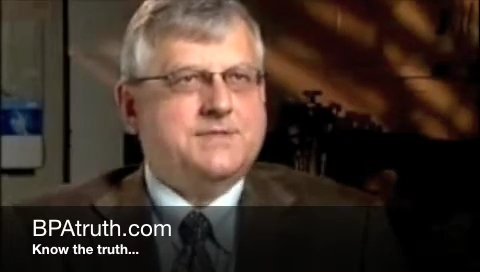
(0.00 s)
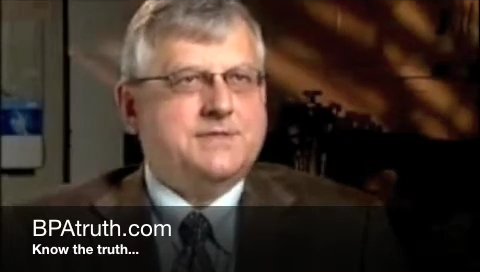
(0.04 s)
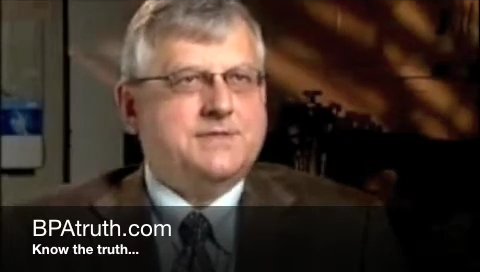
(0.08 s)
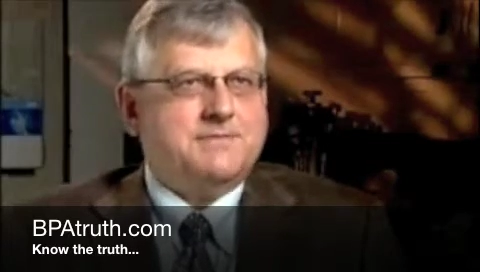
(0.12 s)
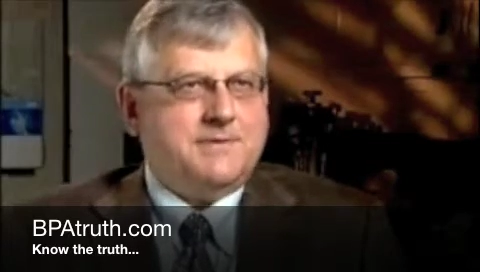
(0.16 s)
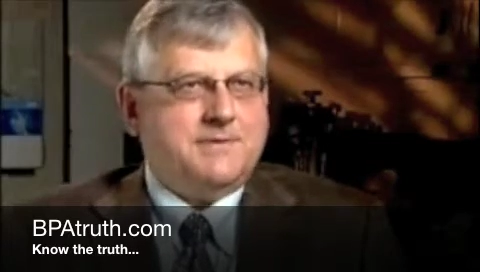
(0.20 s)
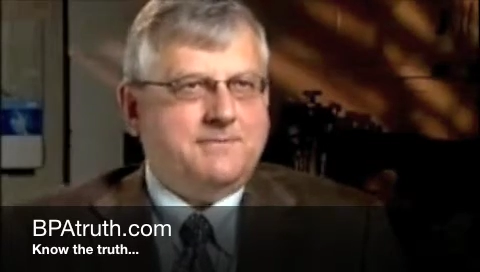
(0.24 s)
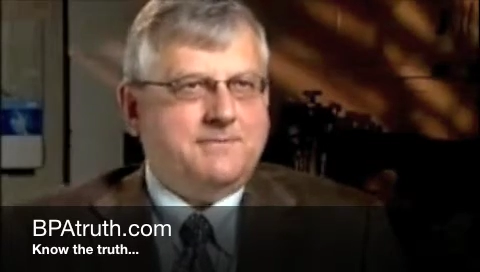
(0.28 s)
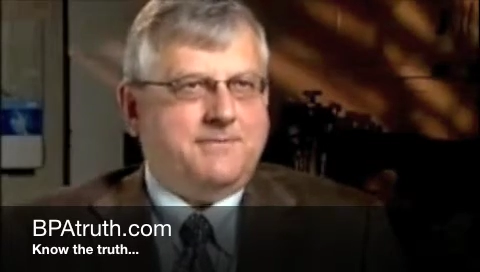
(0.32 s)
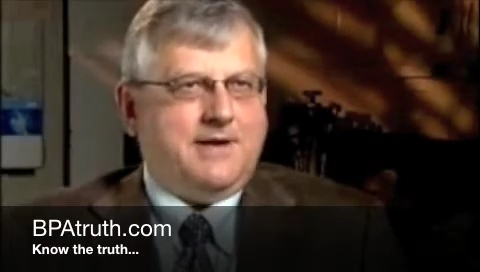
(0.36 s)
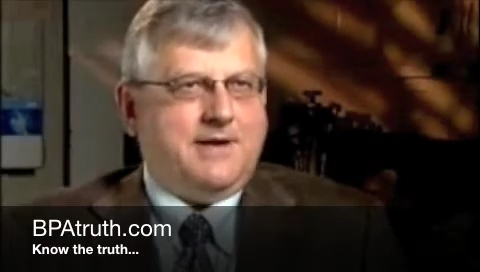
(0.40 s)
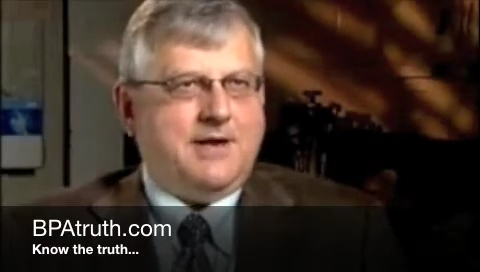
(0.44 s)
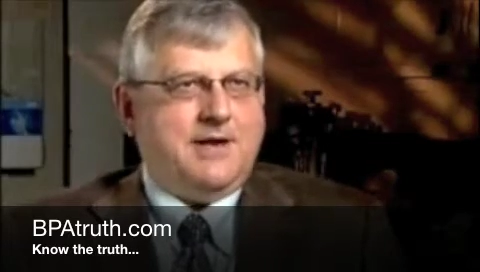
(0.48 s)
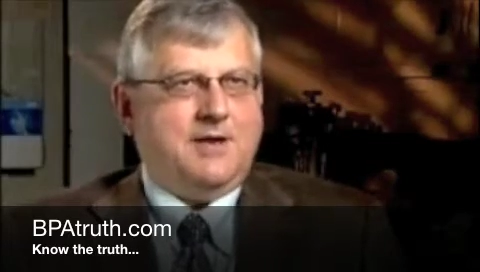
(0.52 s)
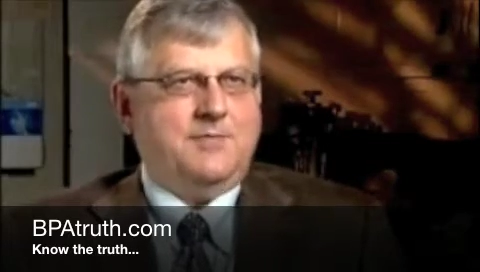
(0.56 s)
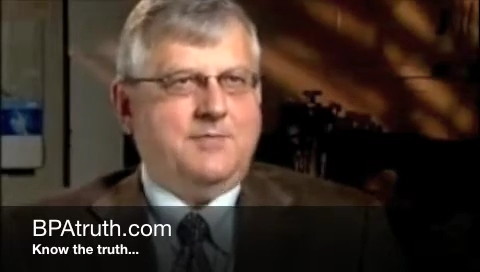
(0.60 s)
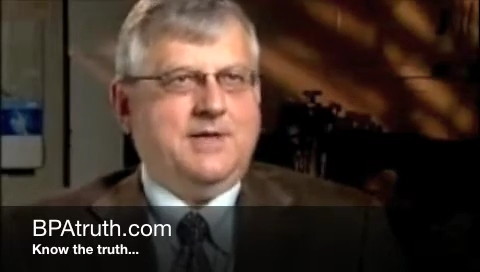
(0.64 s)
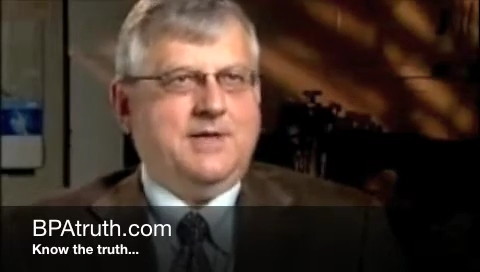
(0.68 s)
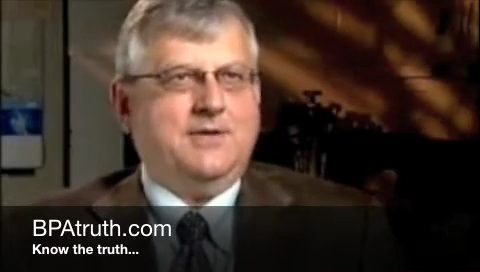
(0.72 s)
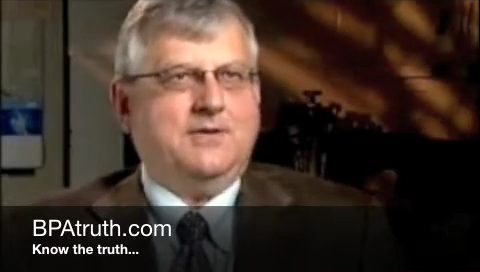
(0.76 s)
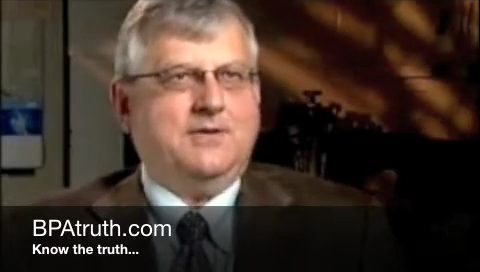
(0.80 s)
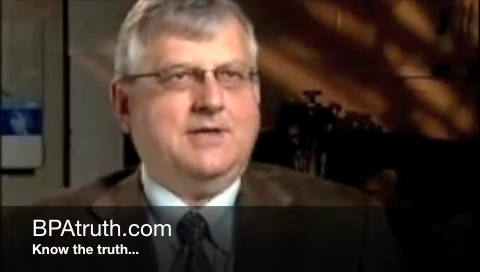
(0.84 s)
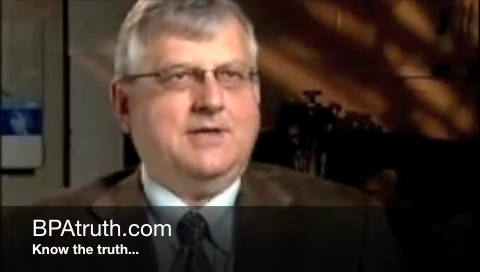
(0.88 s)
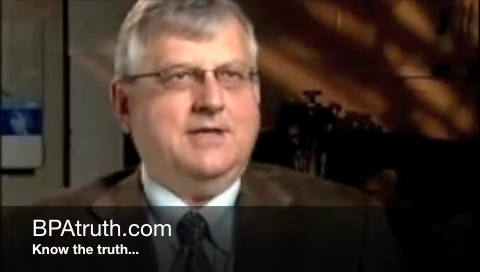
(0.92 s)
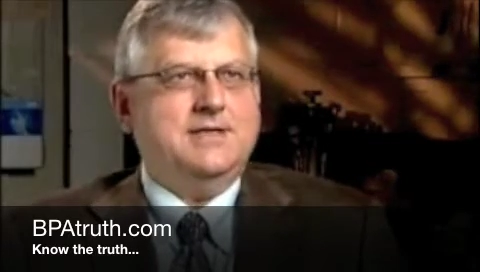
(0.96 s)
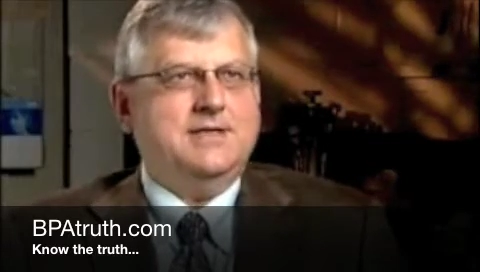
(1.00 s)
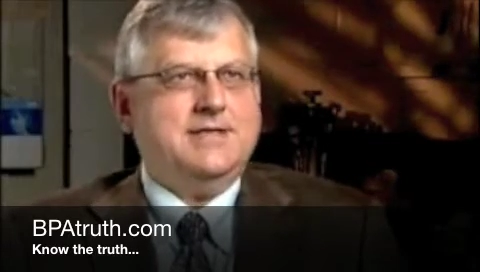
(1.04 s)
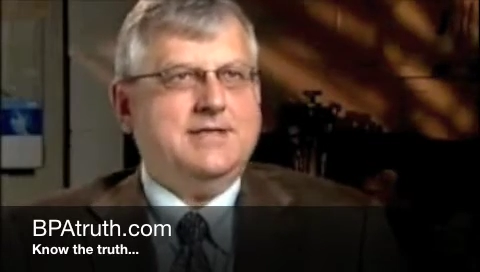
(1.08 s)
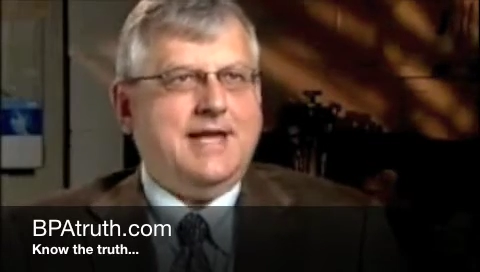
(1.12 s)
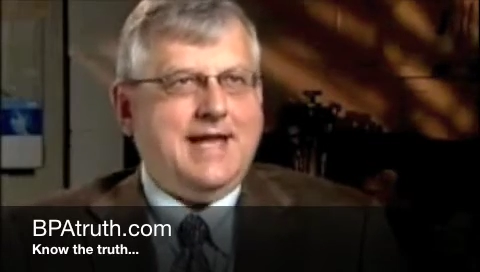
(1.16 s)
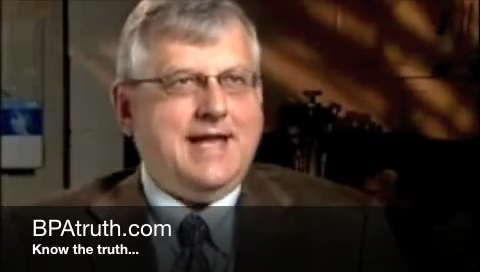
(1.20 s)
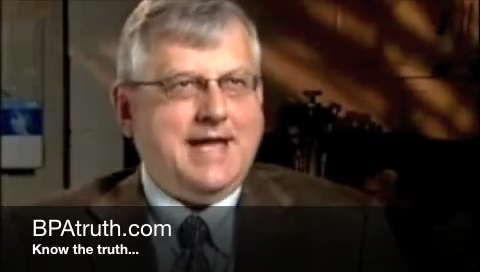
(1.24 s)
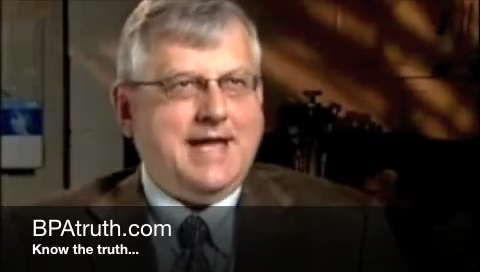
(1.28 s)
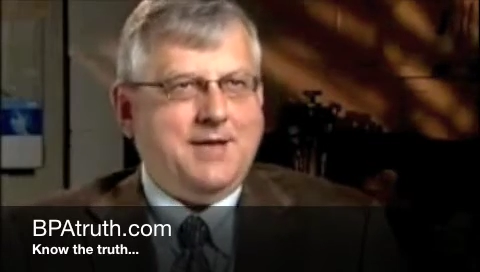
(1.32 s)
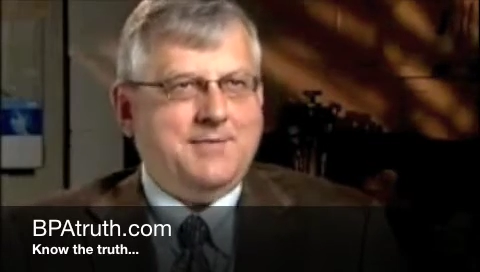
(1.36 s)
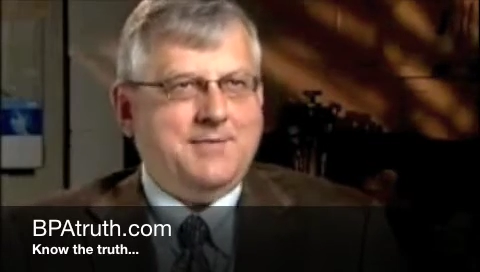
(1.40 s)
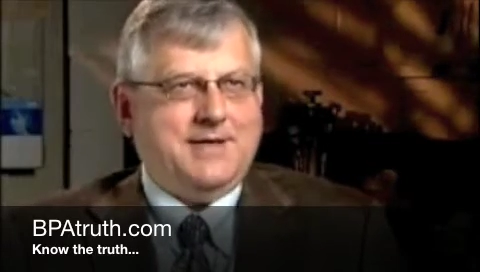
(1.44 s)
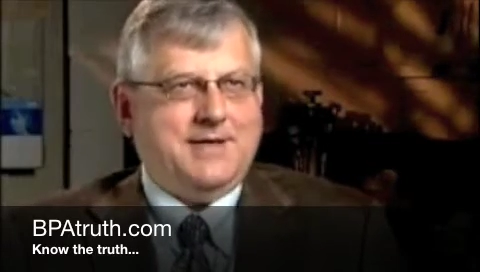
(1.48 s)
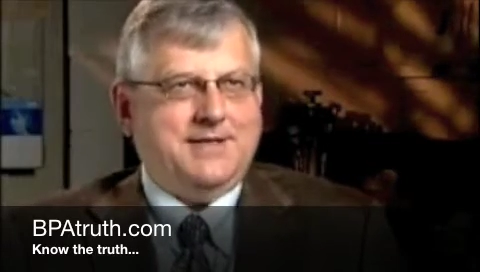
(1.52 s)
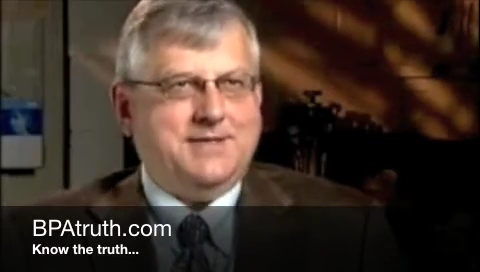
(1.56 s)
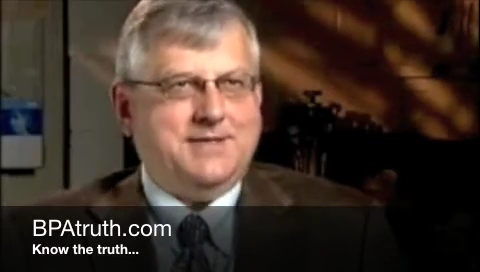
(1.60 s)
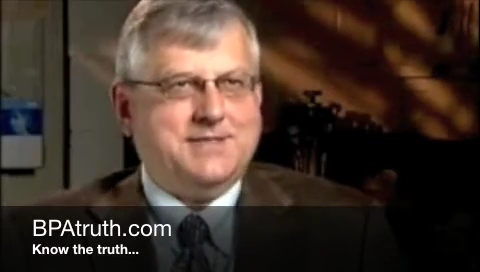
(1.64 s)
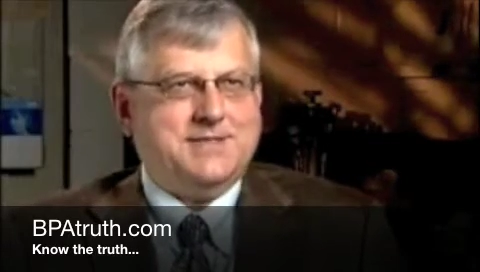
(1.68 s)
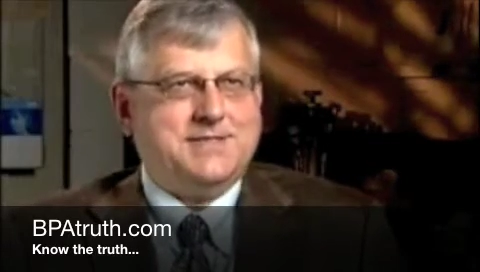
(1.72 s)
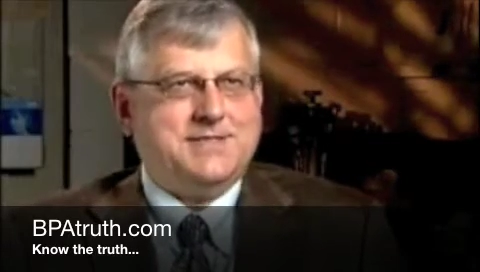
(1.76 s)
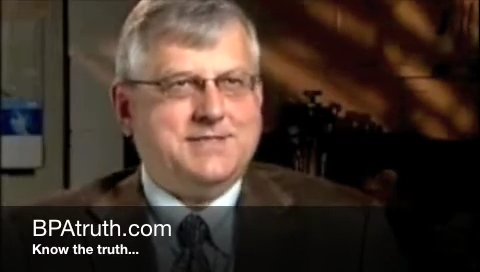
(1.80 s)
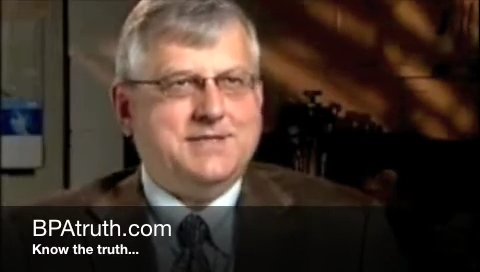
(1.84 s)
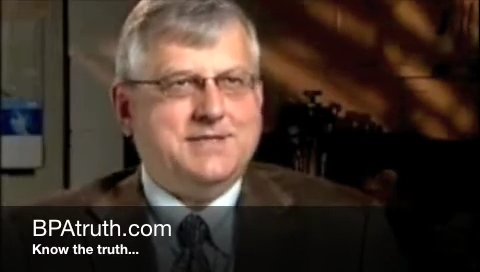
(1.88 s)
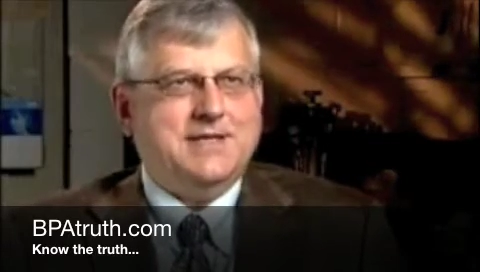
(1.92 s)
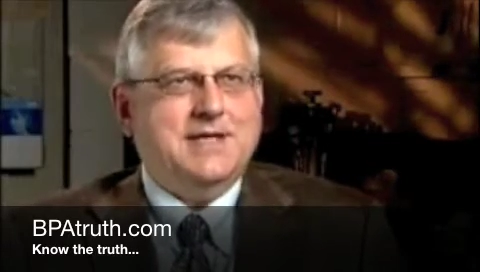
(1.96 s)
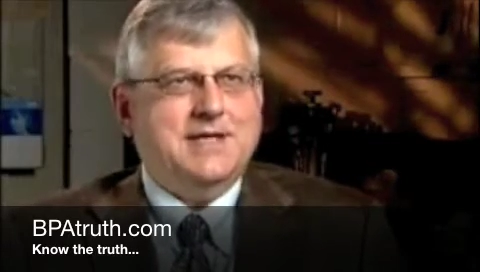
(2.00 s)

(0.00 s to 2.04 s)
of environmental contaminants.